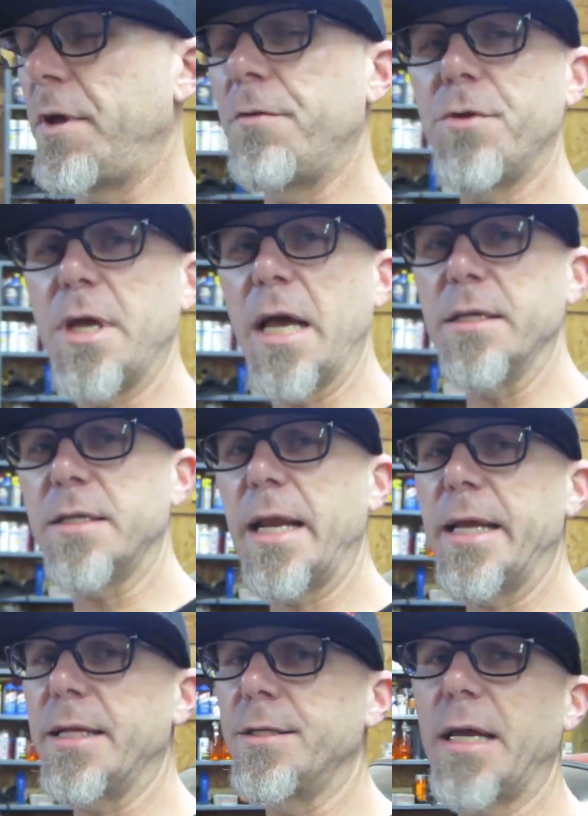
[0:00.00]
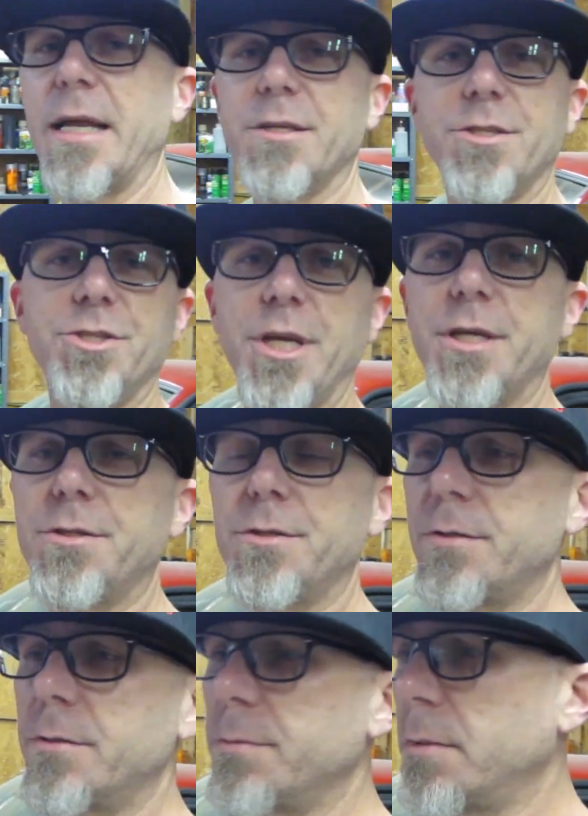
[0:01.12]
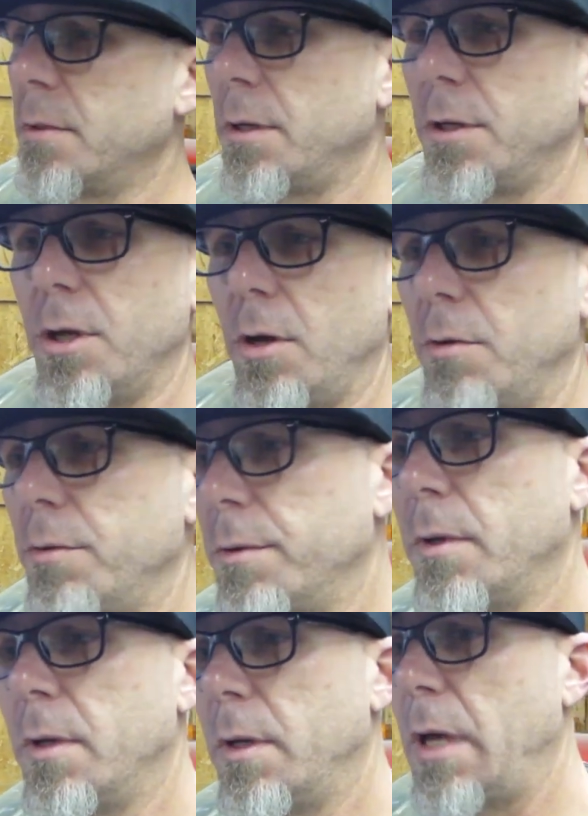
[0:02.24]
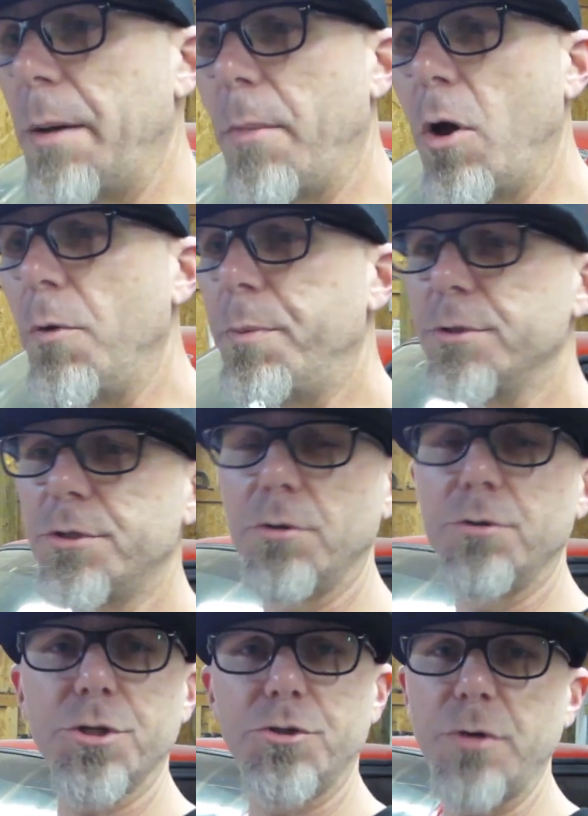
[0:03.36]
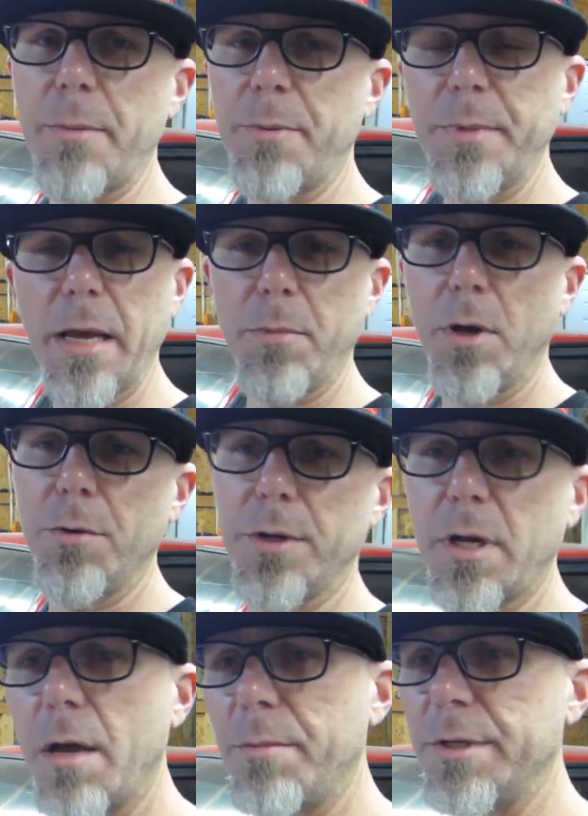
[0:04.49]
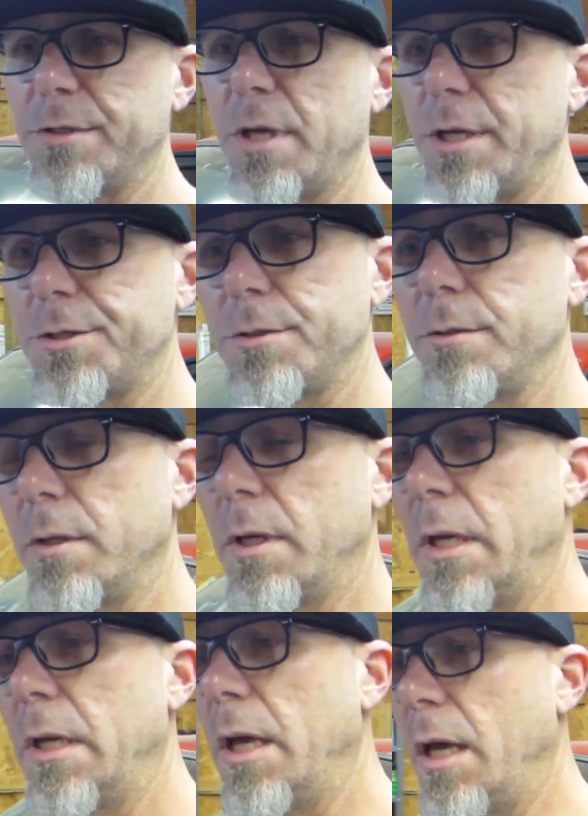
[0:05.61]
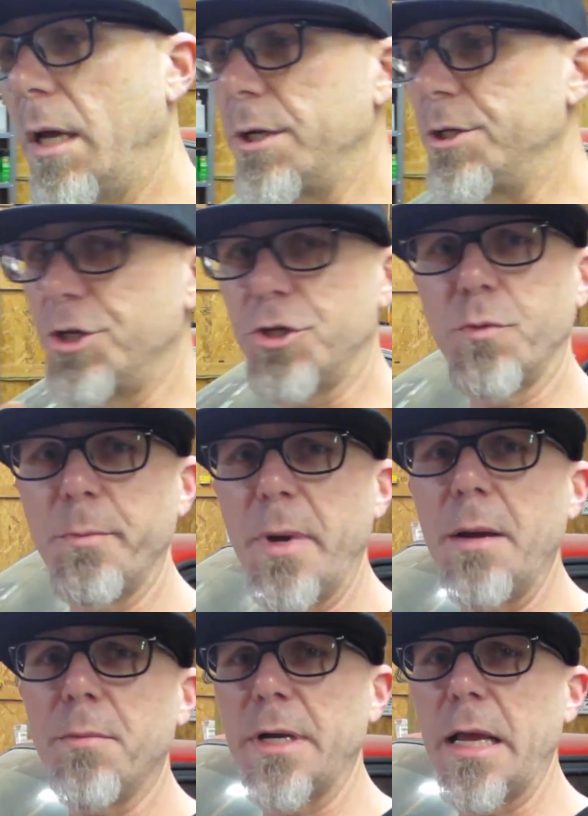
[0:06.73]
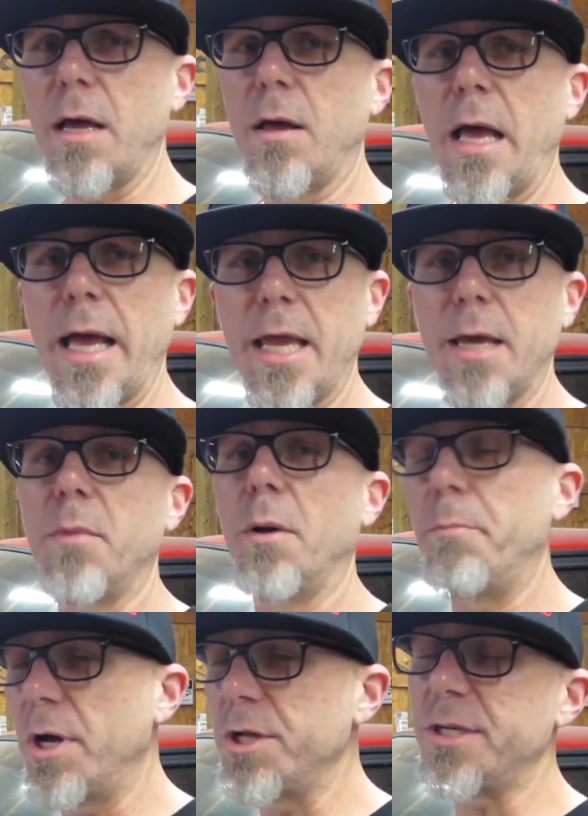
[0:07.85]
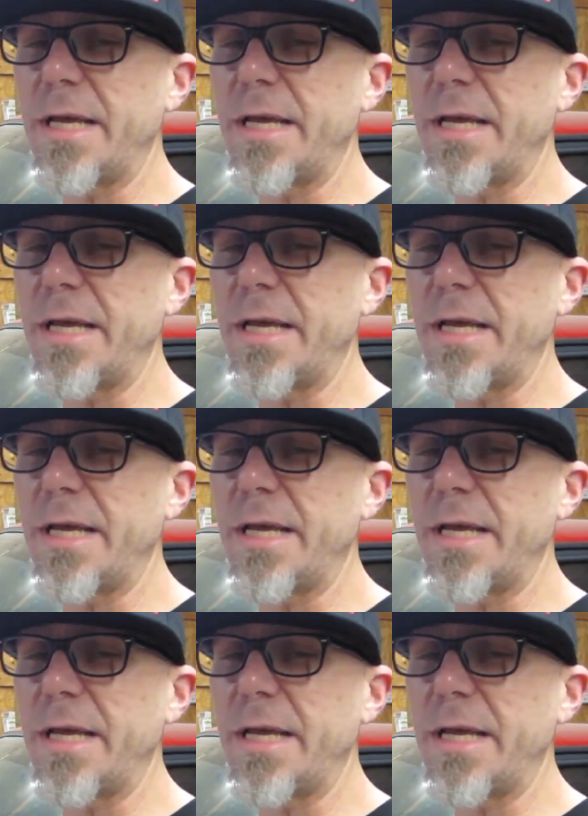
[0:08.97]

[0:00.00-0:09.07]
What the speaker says: any of you guys got any kind of suggestions, you know, I'm open, so just drop them down below in the comment section. Just remember now, I am a budget